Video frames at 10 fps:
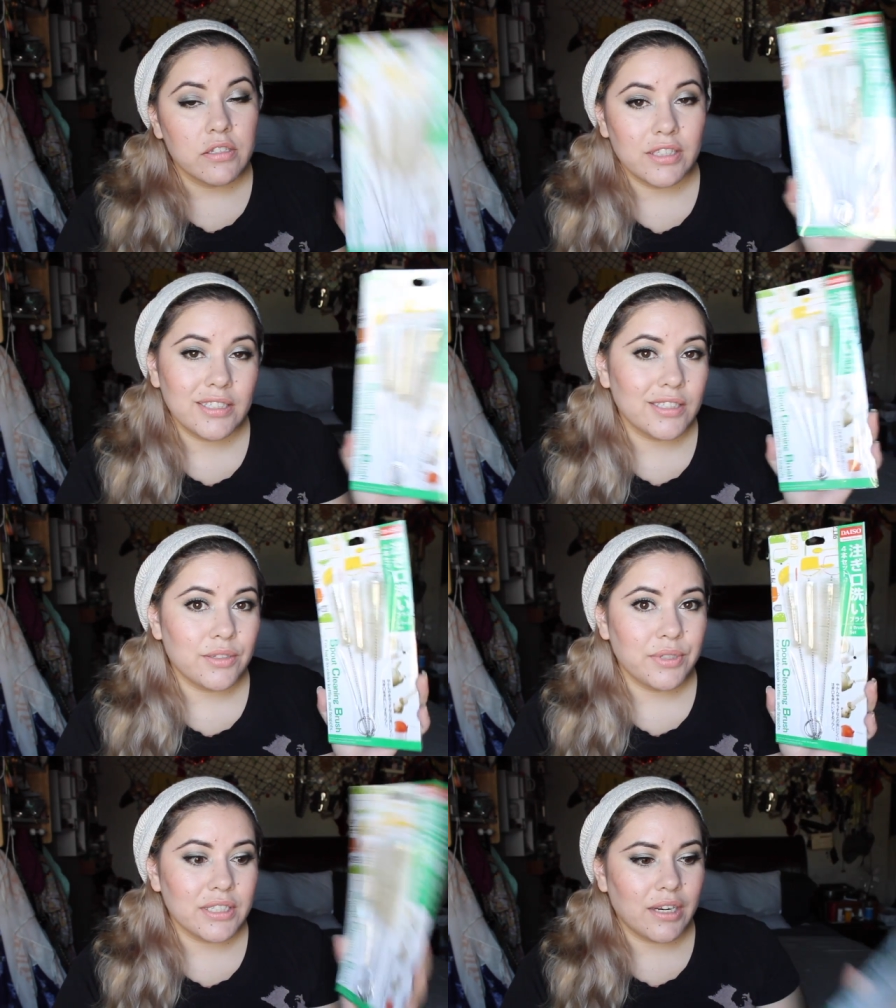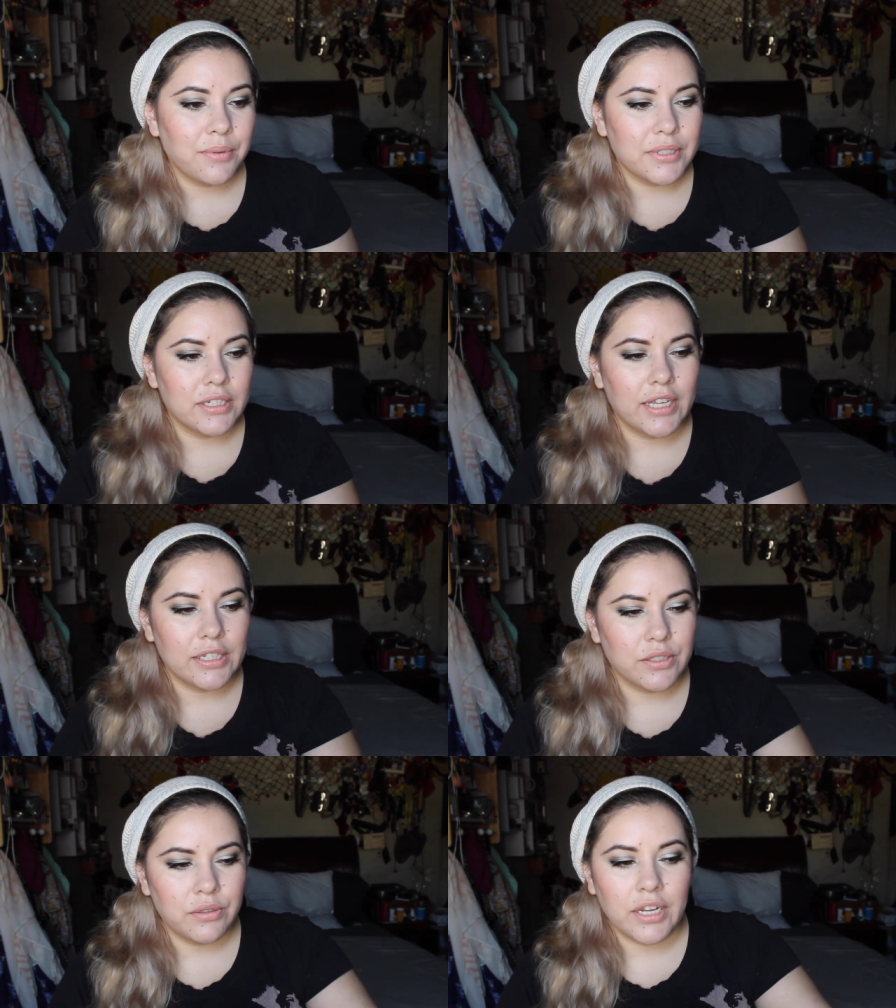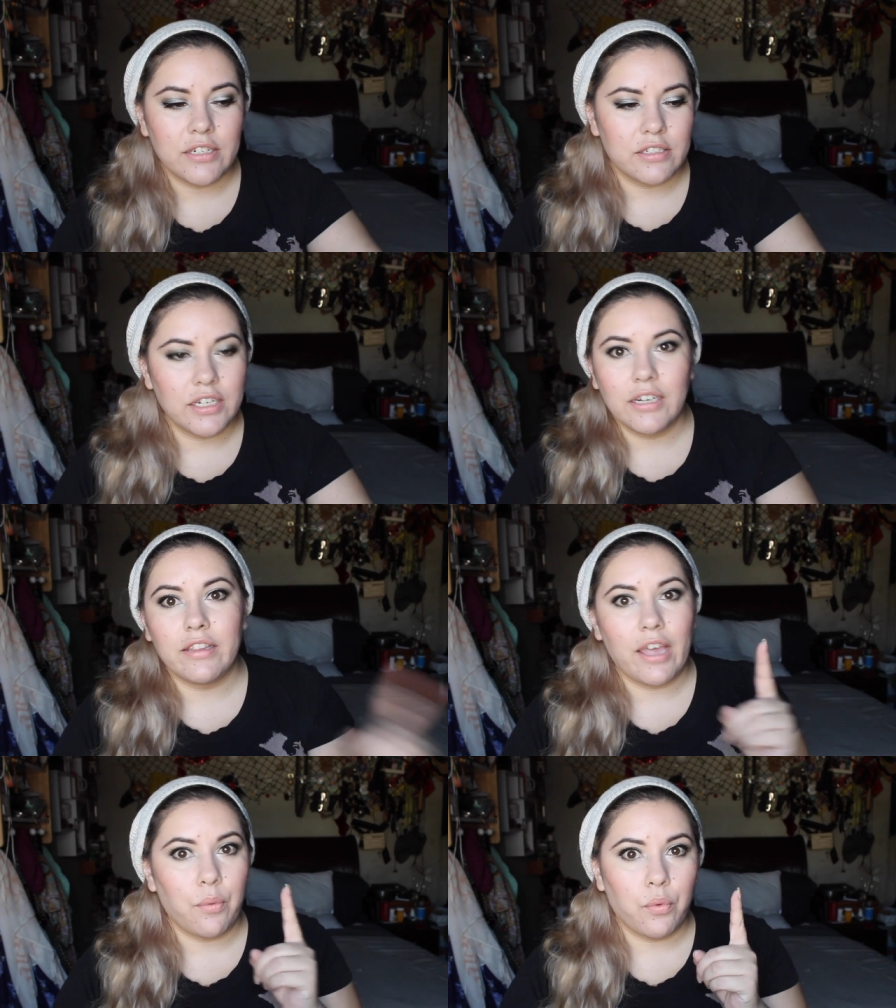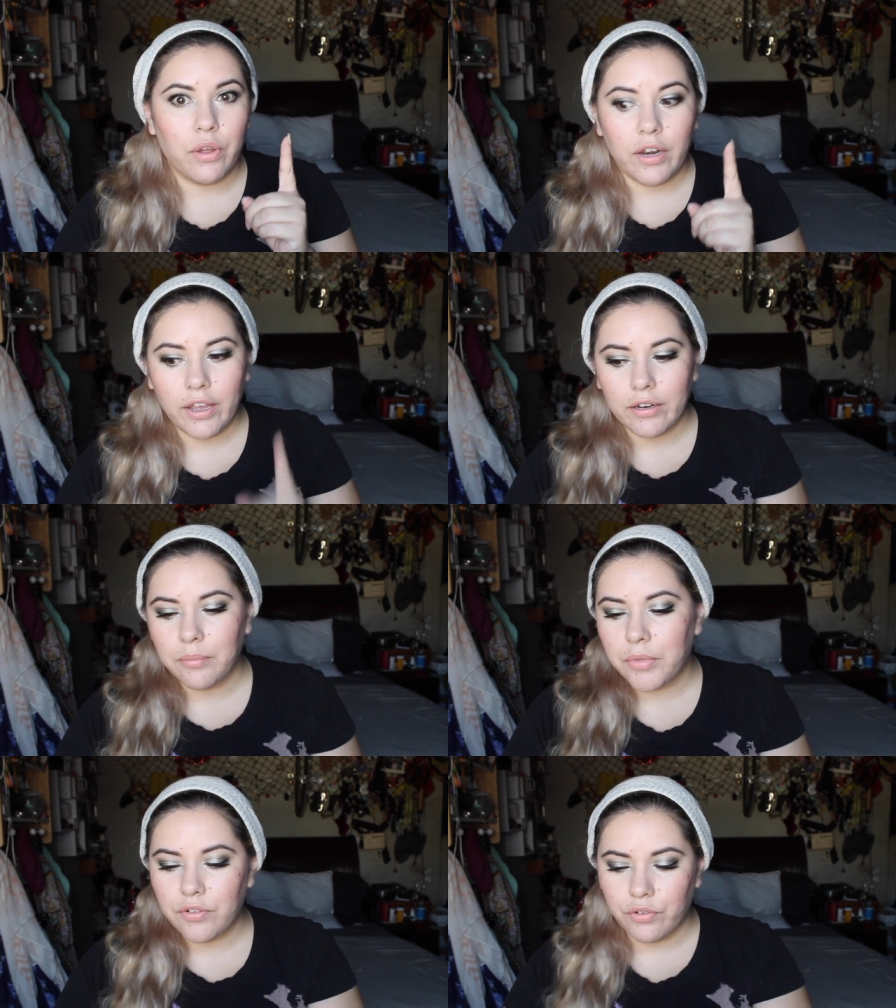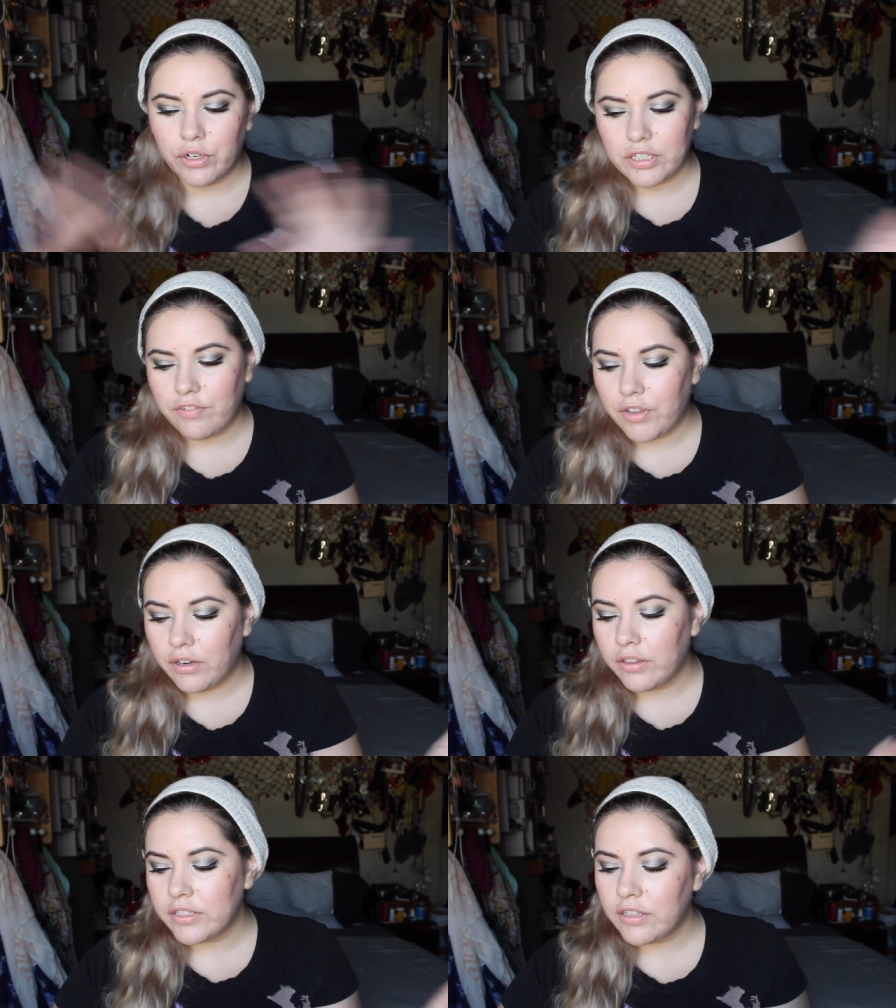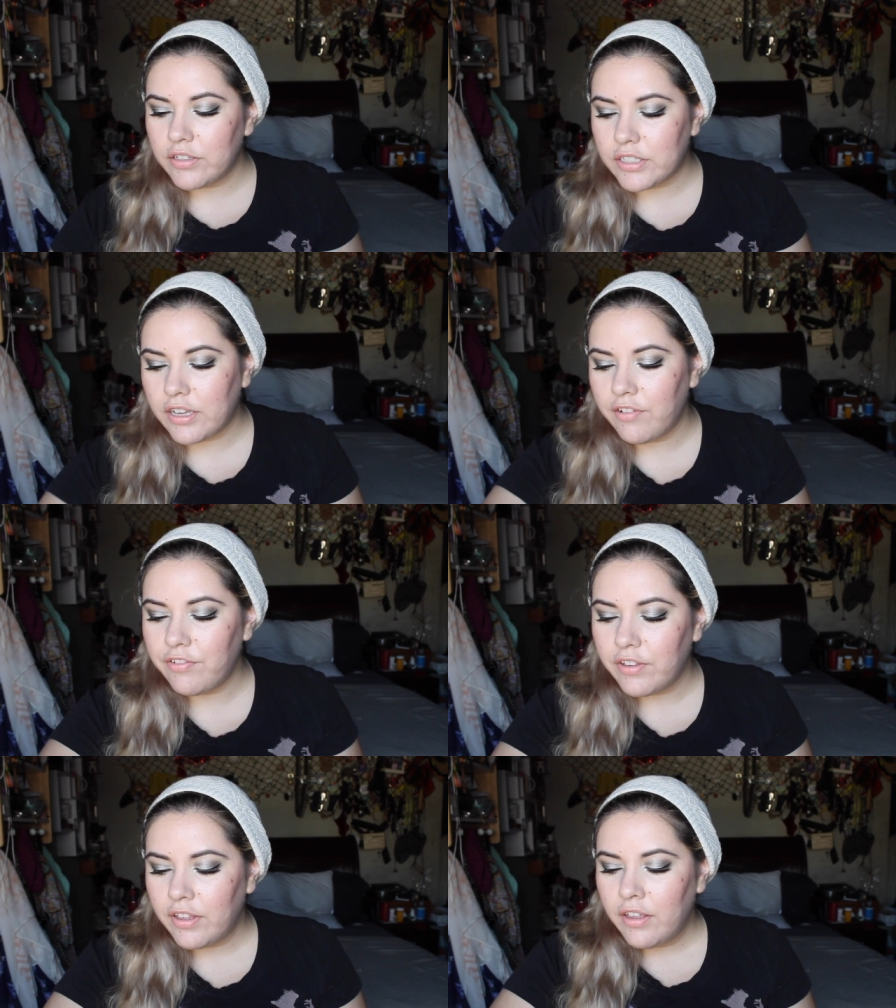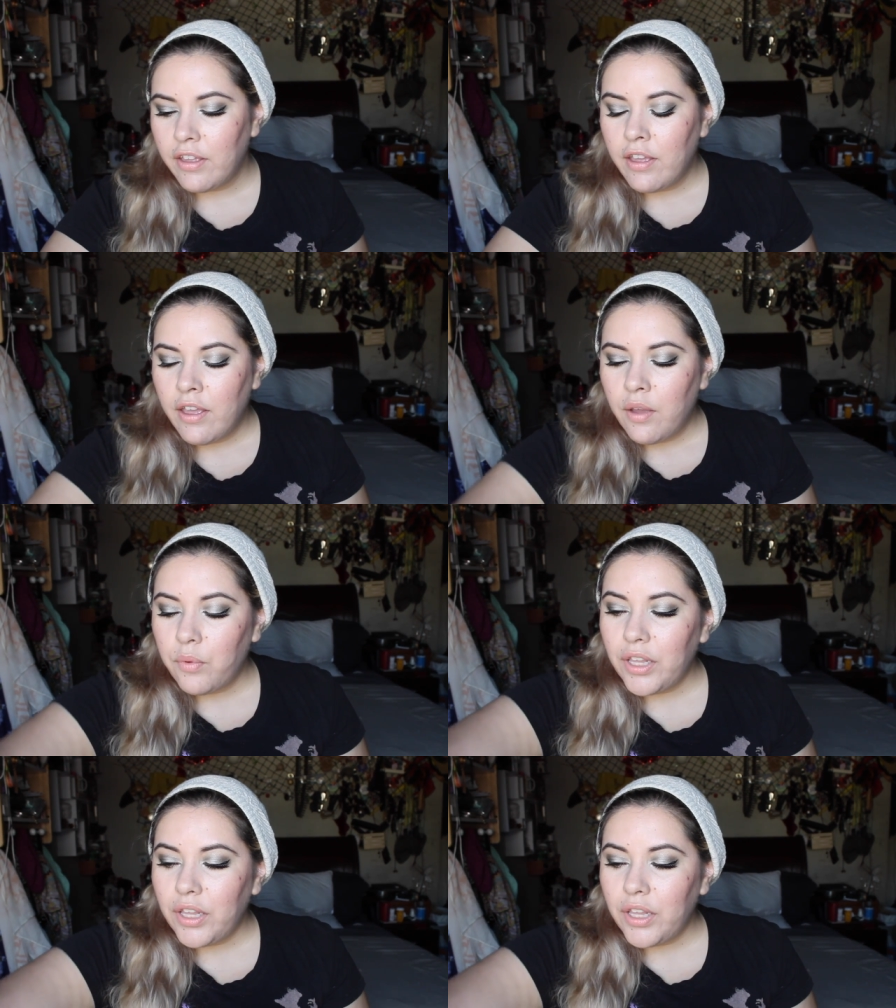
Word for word: So this is the reason I went to Daiso, and I just needed that one item, but of course I found all this other stuff.